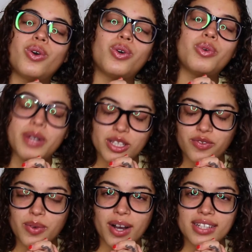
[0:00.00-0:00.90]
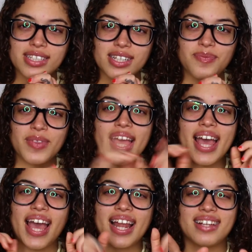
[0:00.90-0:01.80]
much for watching,
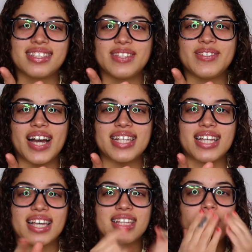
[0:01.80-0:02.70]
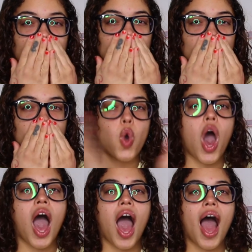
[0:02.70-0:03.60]
and I'll see you guys next time.
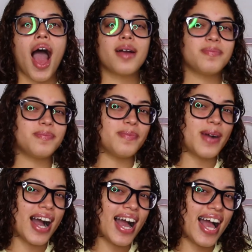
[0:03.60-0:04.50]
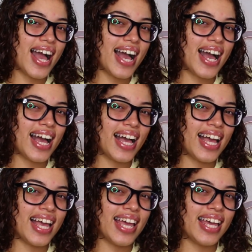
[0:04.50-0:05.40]

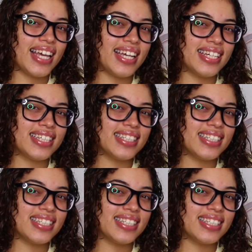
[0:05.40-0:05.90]
Bye.